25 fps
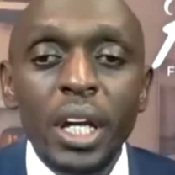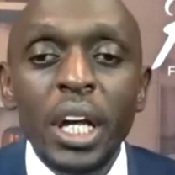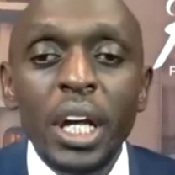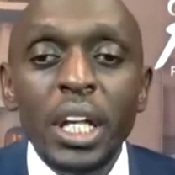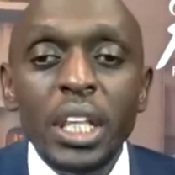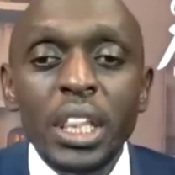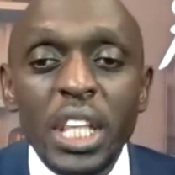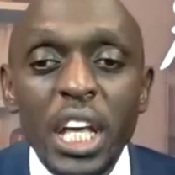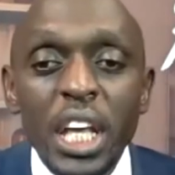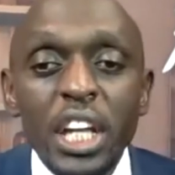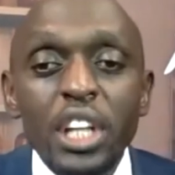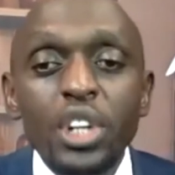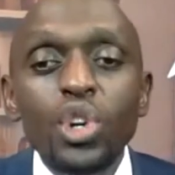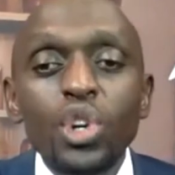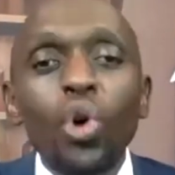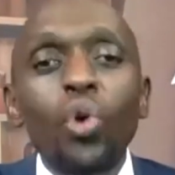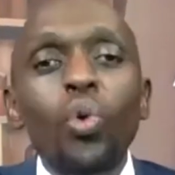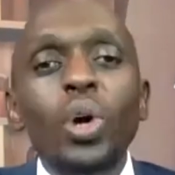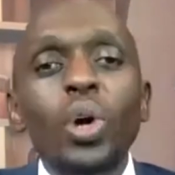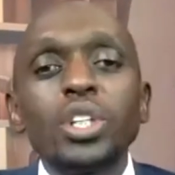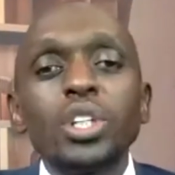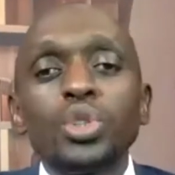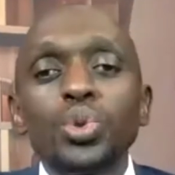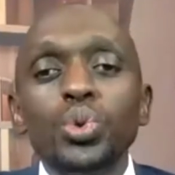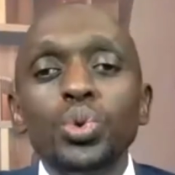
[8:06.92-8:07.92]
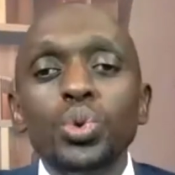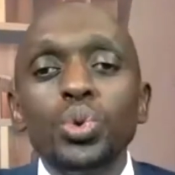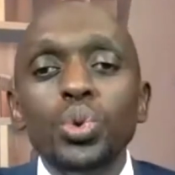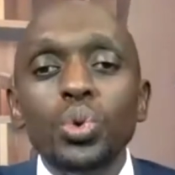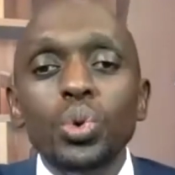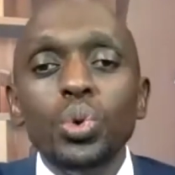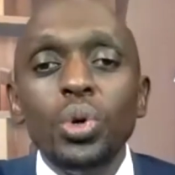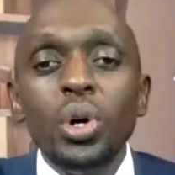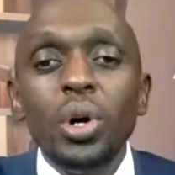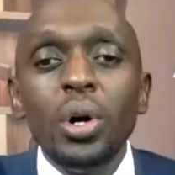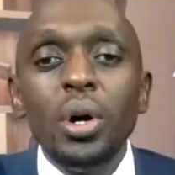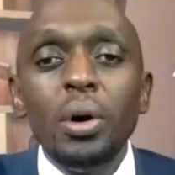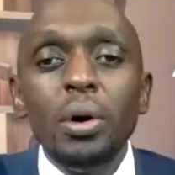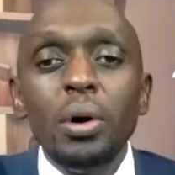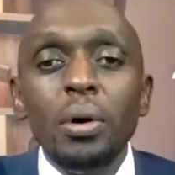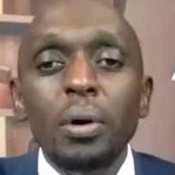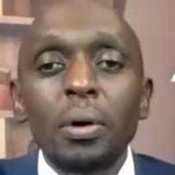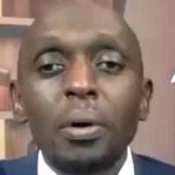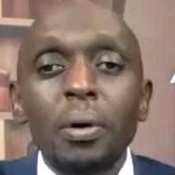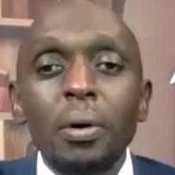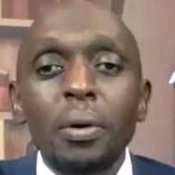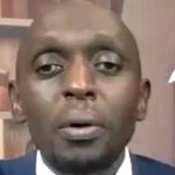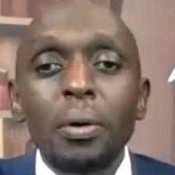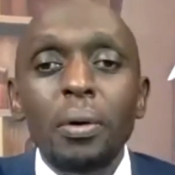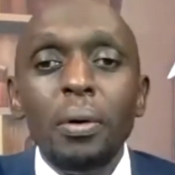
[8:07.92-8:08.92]
They know what to do,
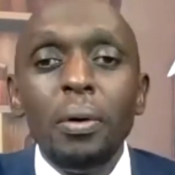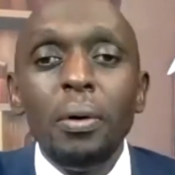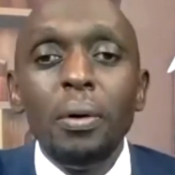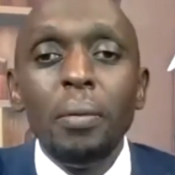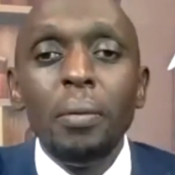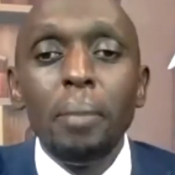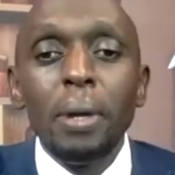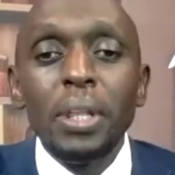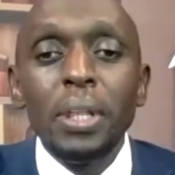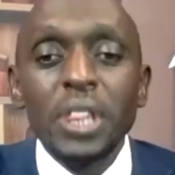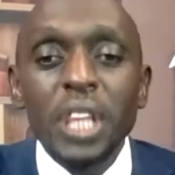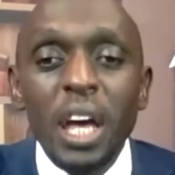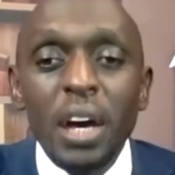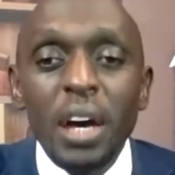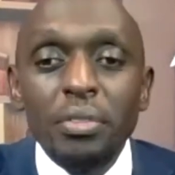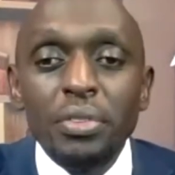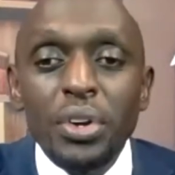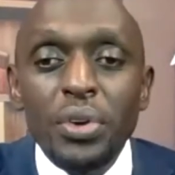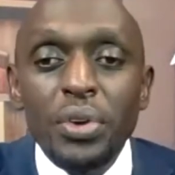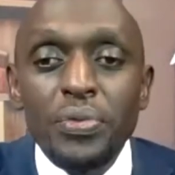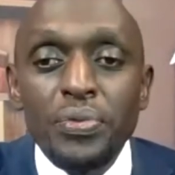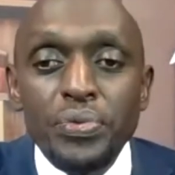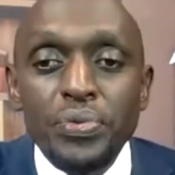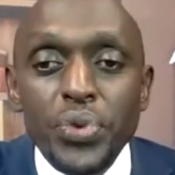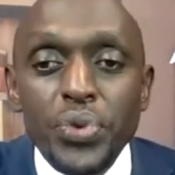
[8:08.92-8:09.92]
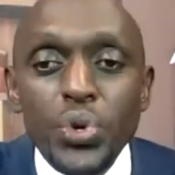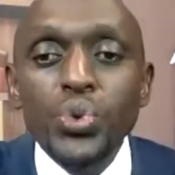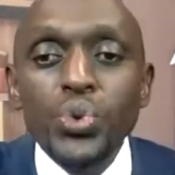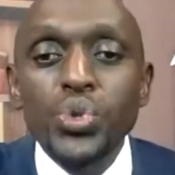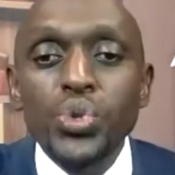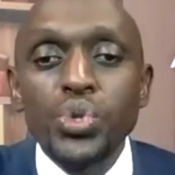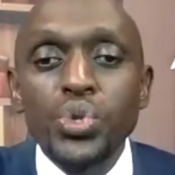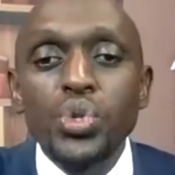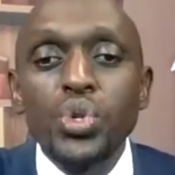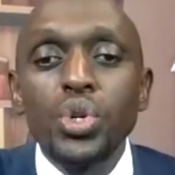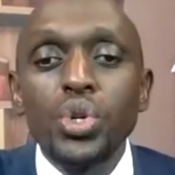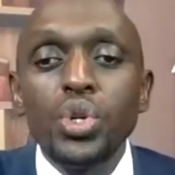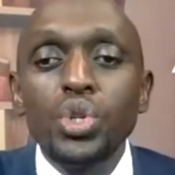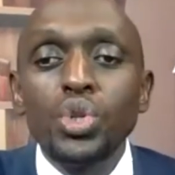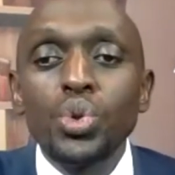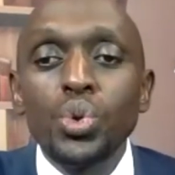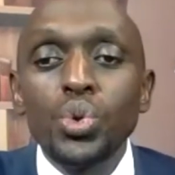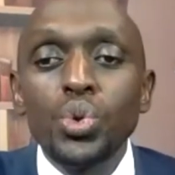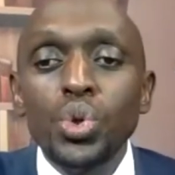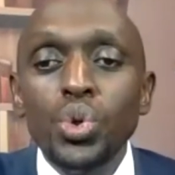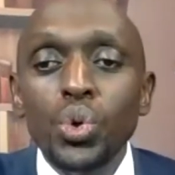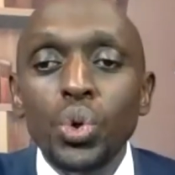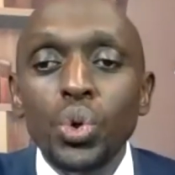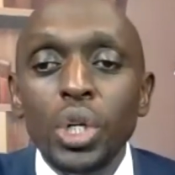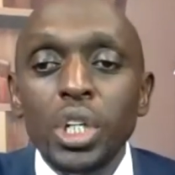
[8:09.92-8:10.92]
but they have refused
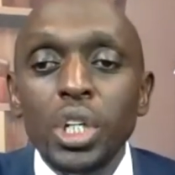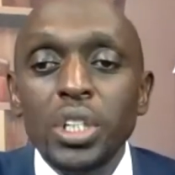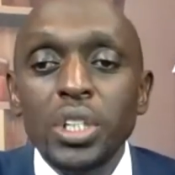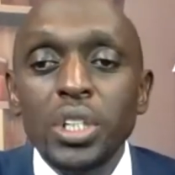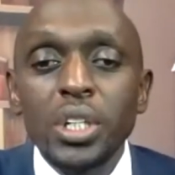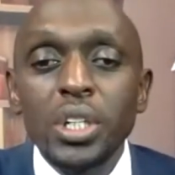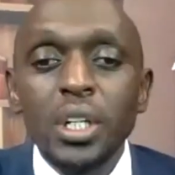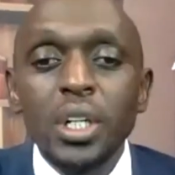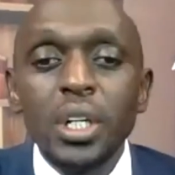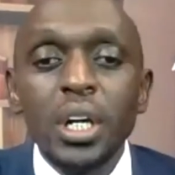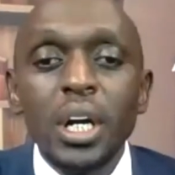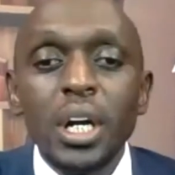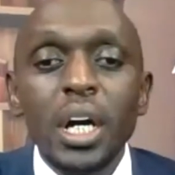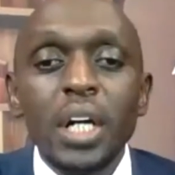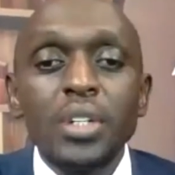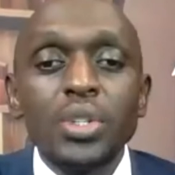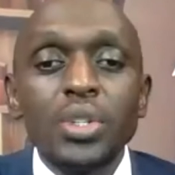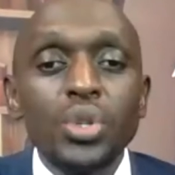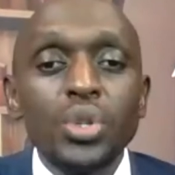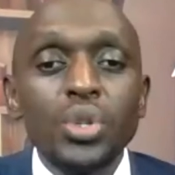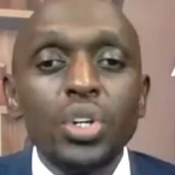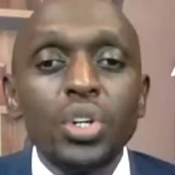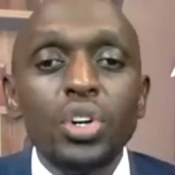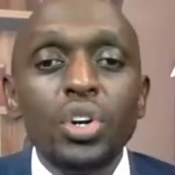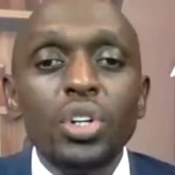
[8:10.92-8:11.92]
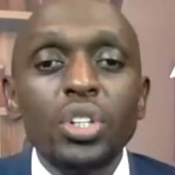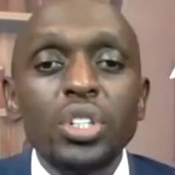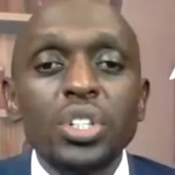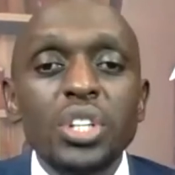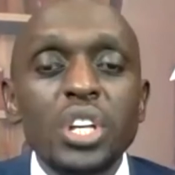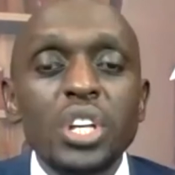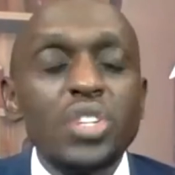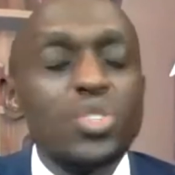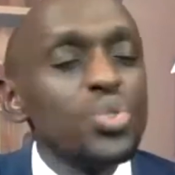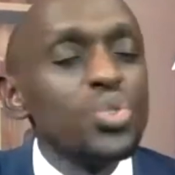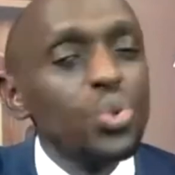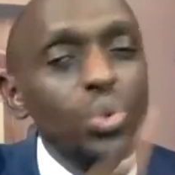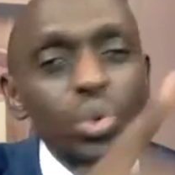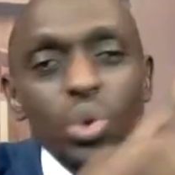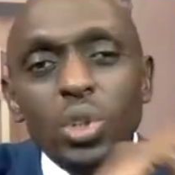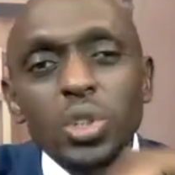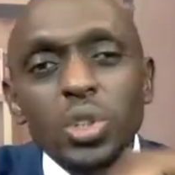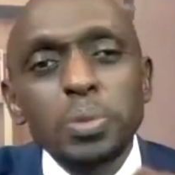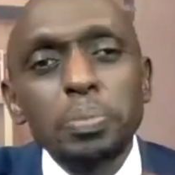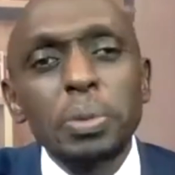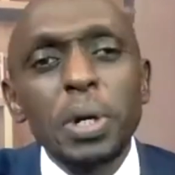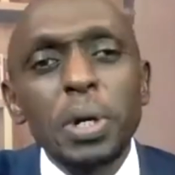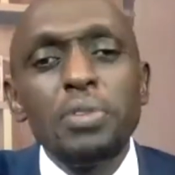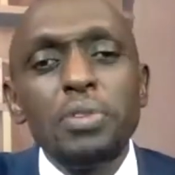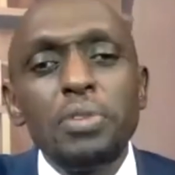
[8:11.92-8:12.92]
to do it. And so God says, do not
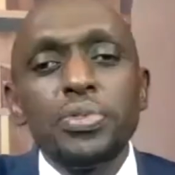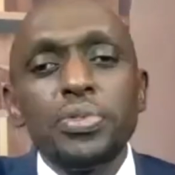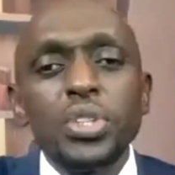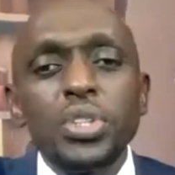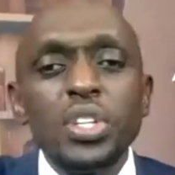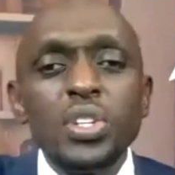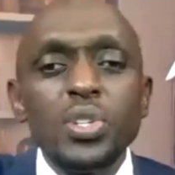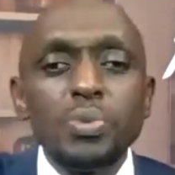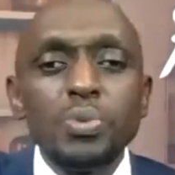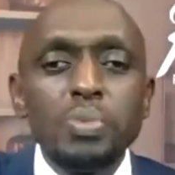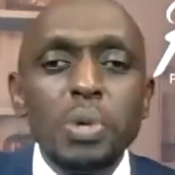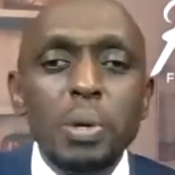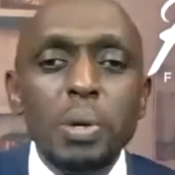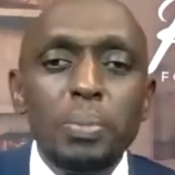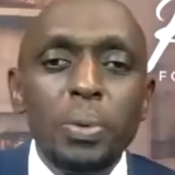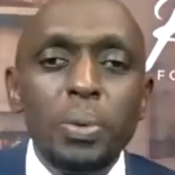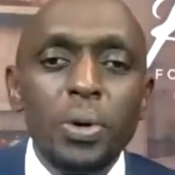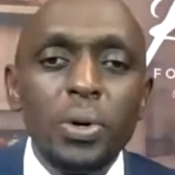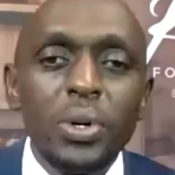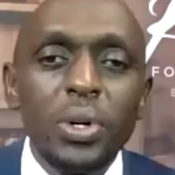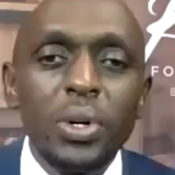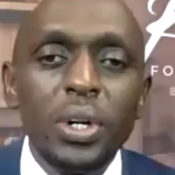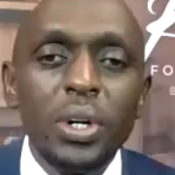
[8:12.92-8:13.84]
pray for these people.